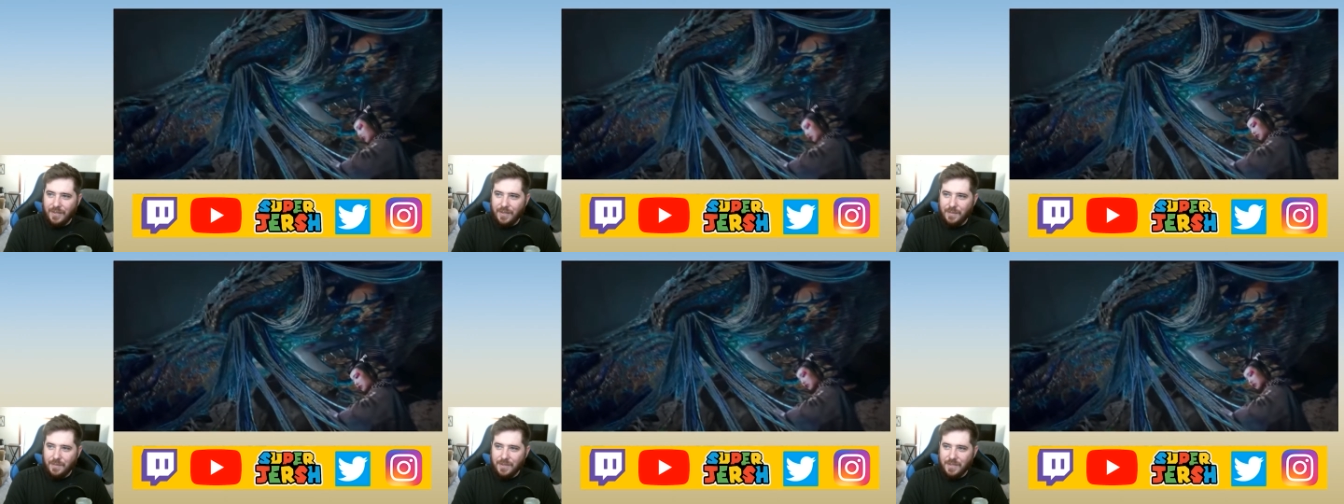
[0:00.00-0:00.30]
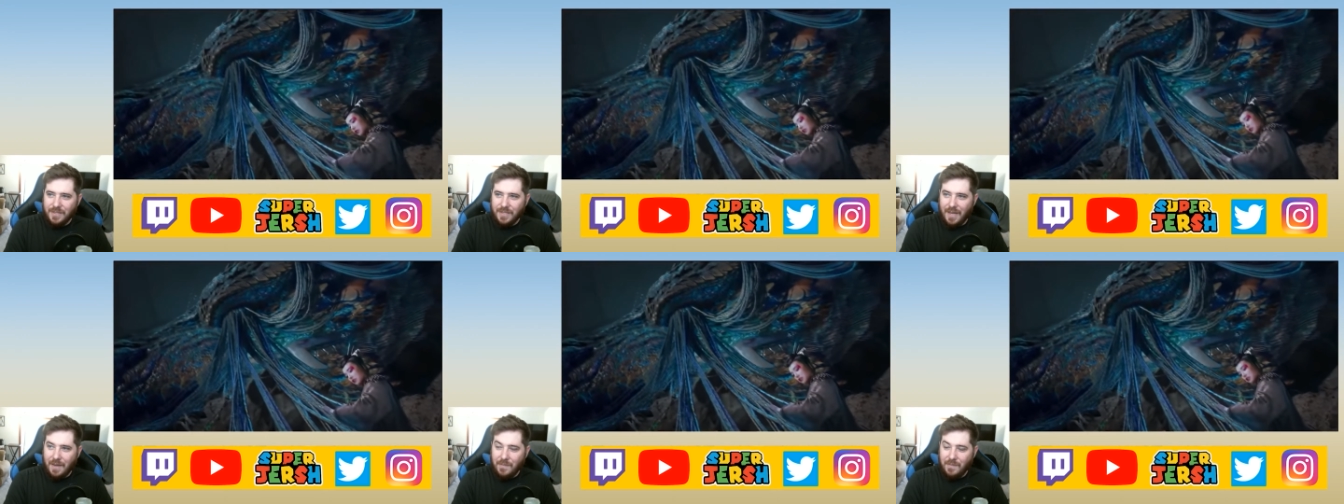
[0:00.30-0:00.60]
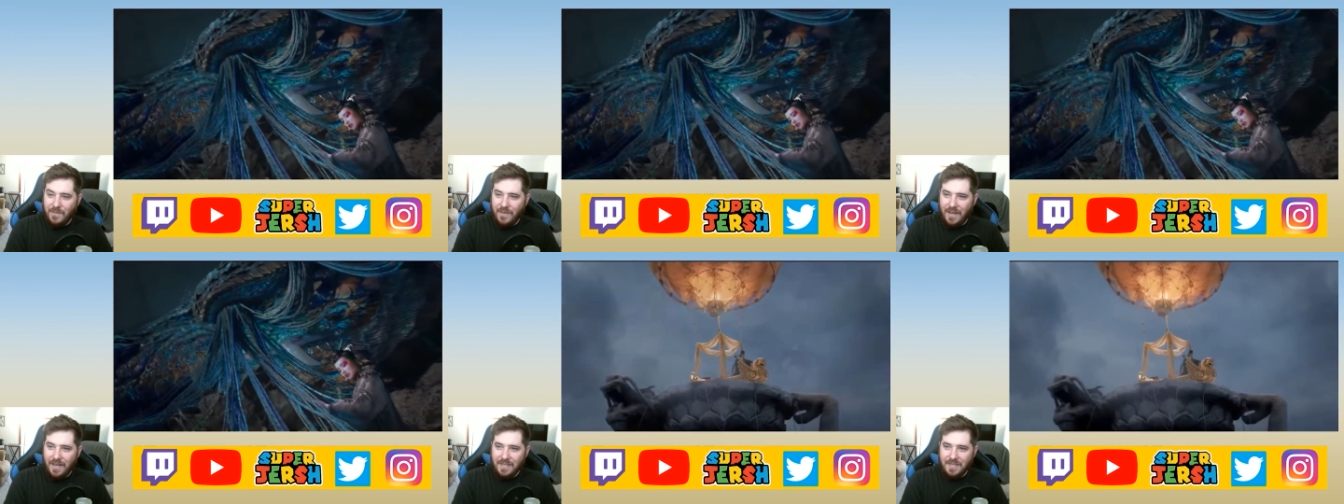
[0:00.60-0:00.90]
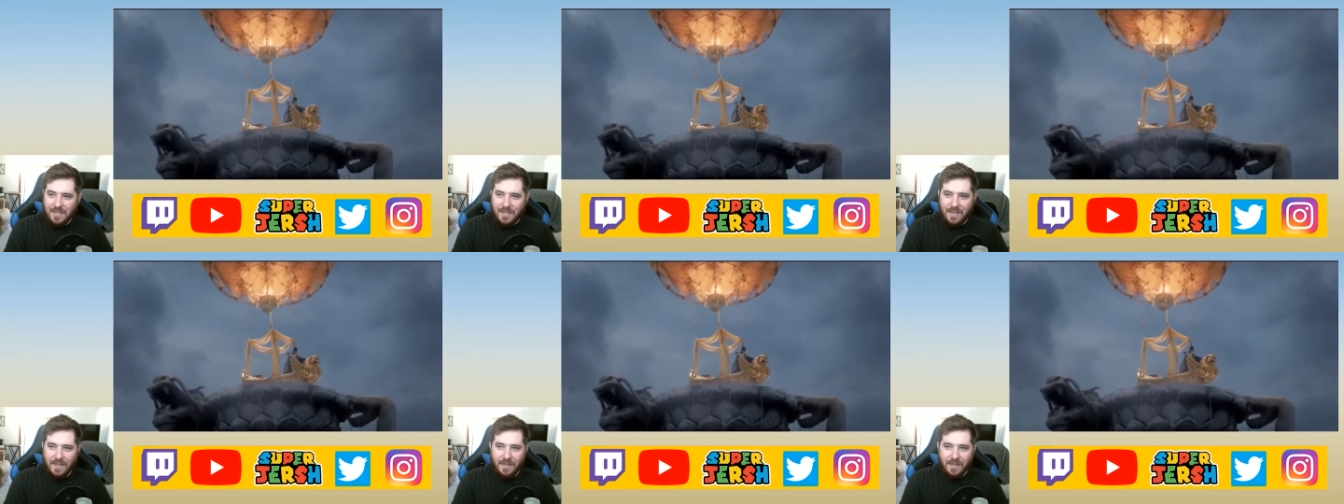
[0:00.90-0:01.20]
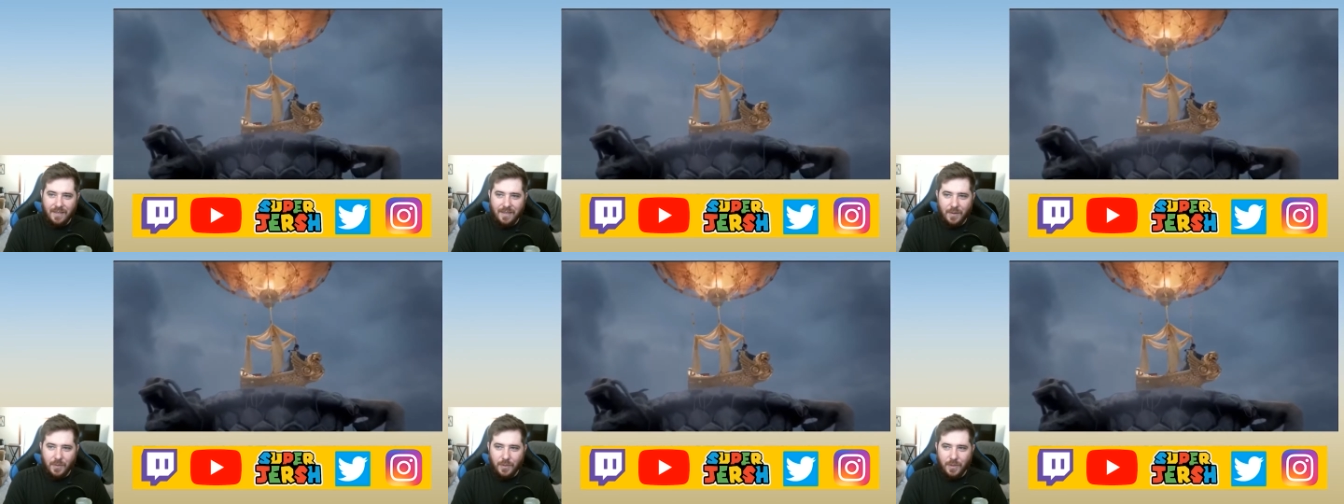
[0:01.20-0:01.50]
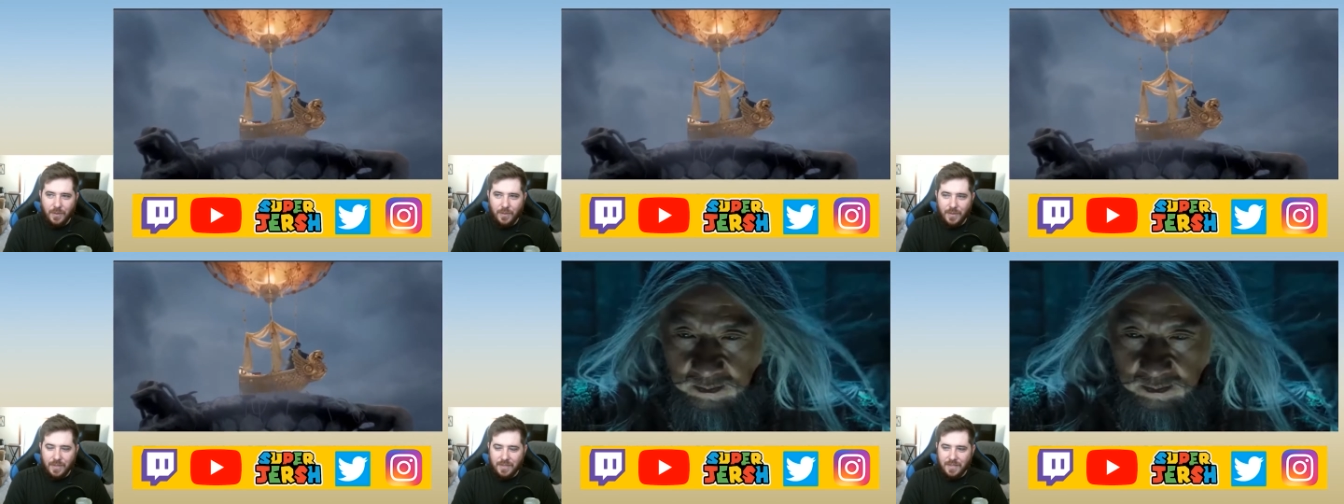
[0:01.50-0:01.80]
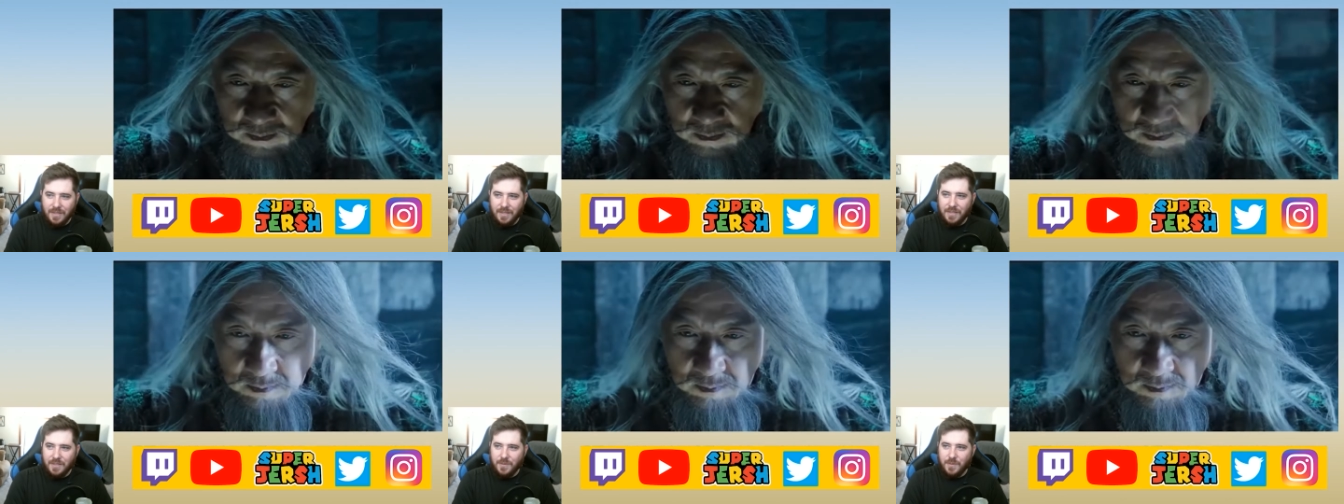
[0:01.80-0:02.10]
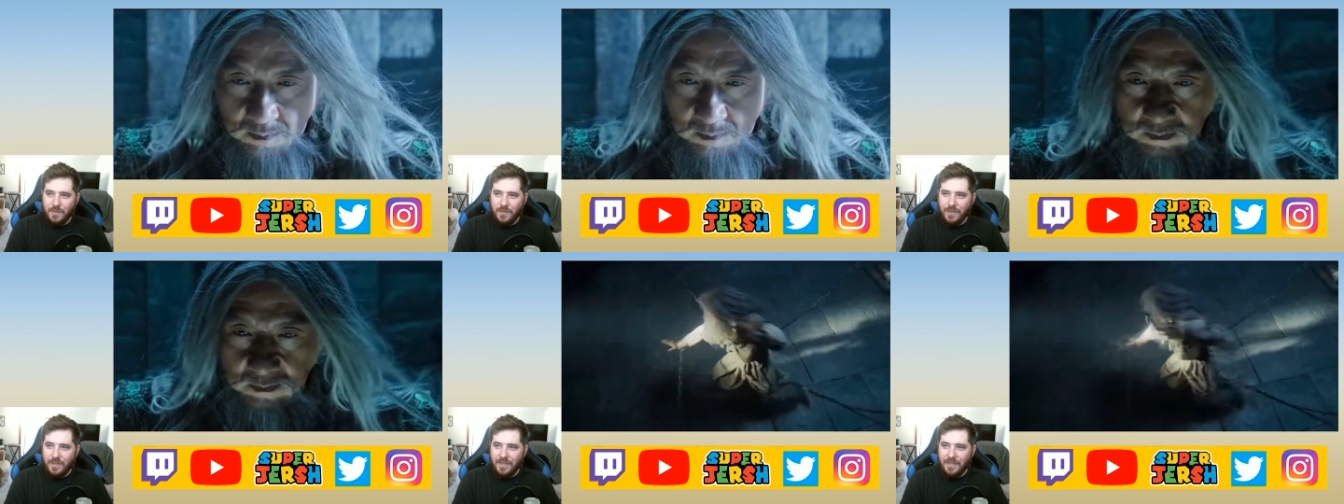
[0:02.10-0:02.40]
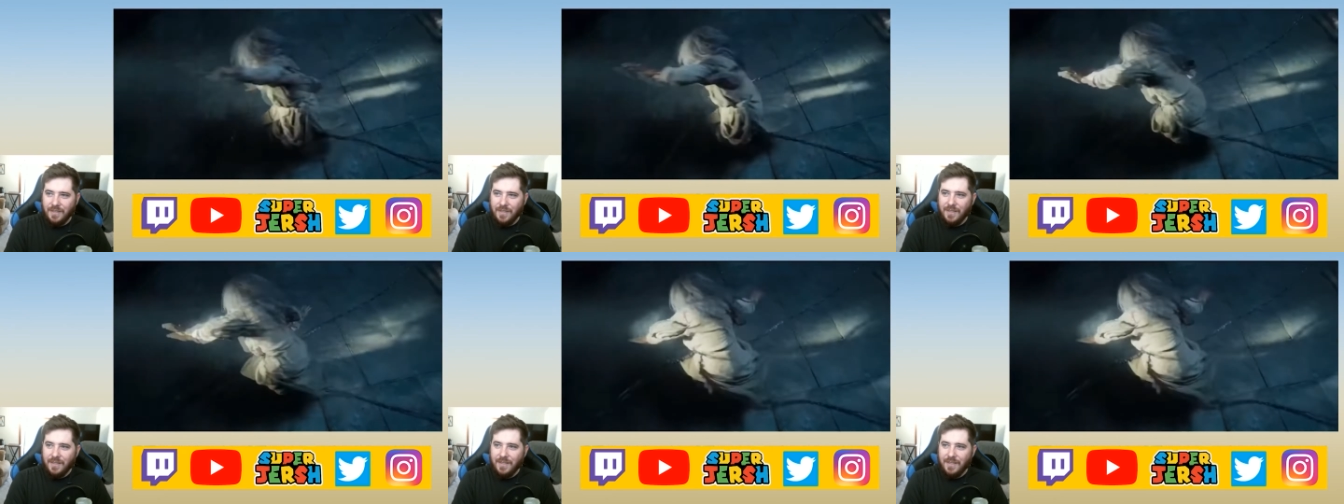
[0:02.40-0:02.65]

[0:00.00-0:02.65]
I'm just, I'm fascinated. I really want to see this movie.